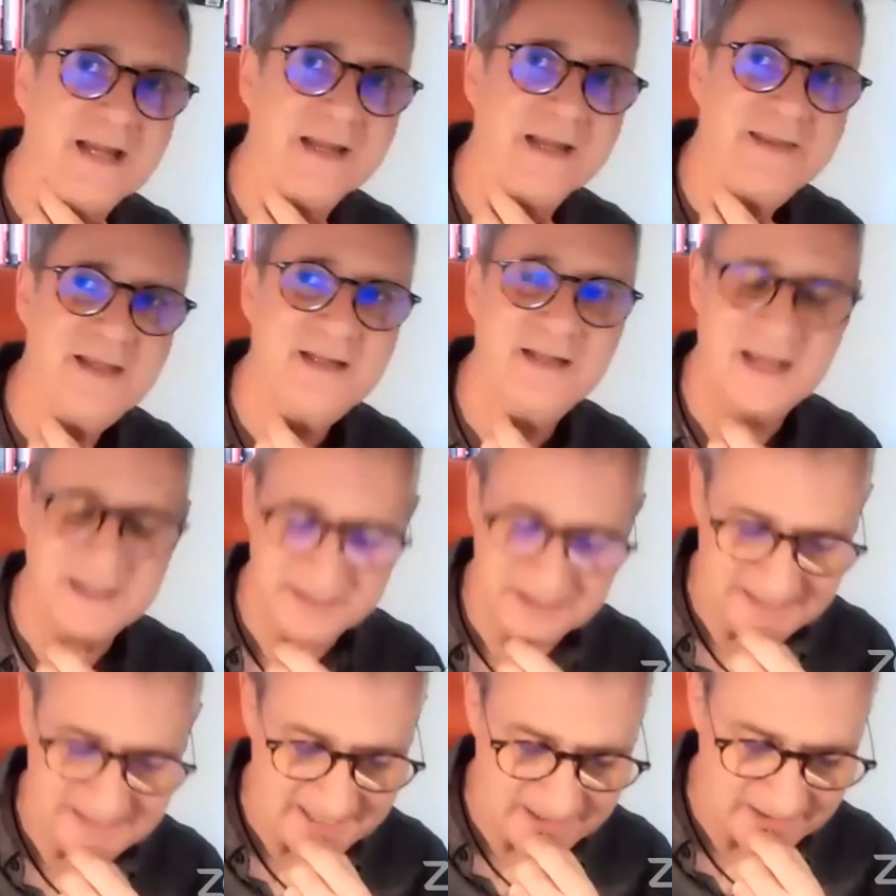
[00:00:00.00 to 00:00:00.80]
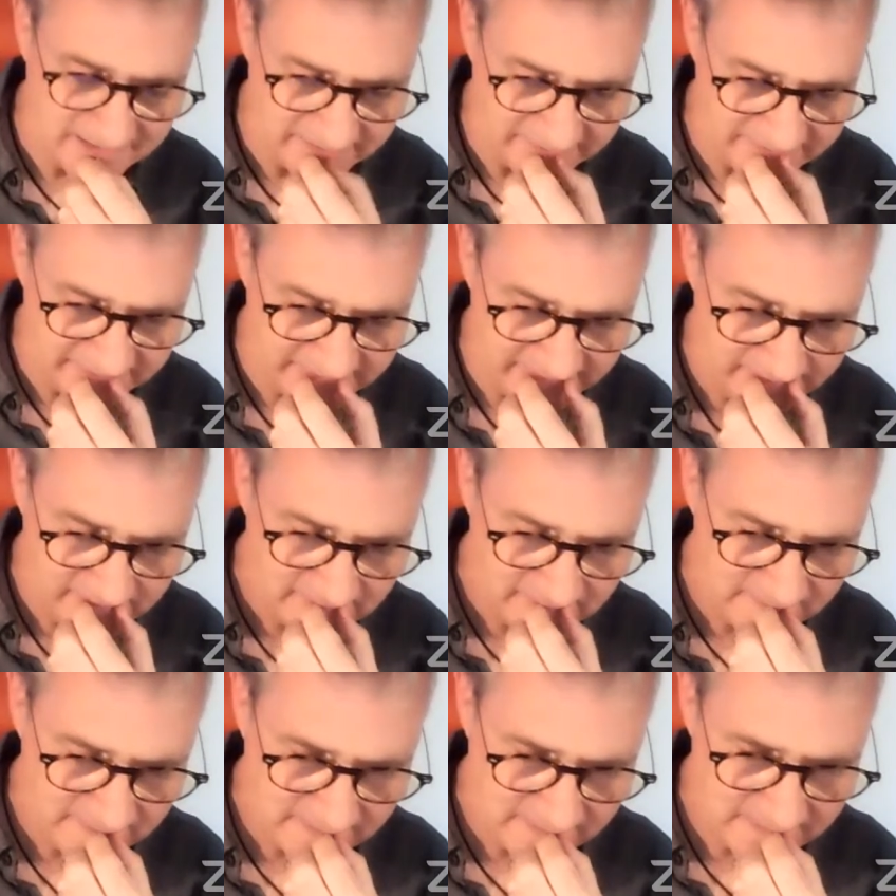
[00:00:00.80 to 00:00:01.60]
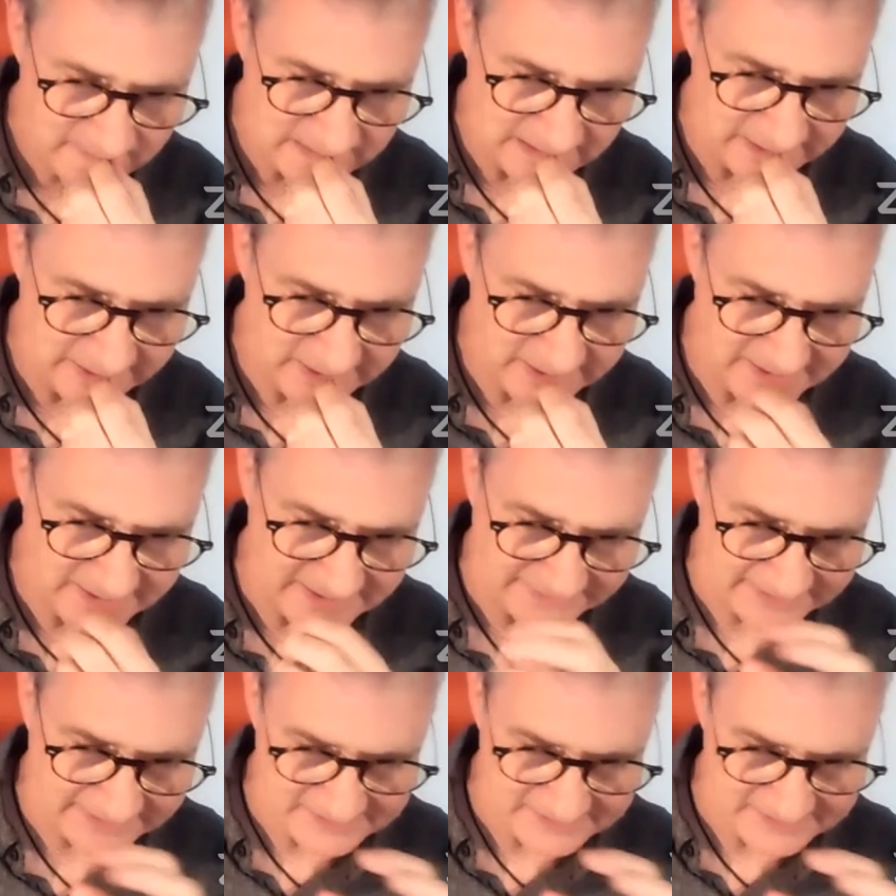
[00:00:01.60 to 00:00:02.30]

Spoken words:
I think that's again another learning,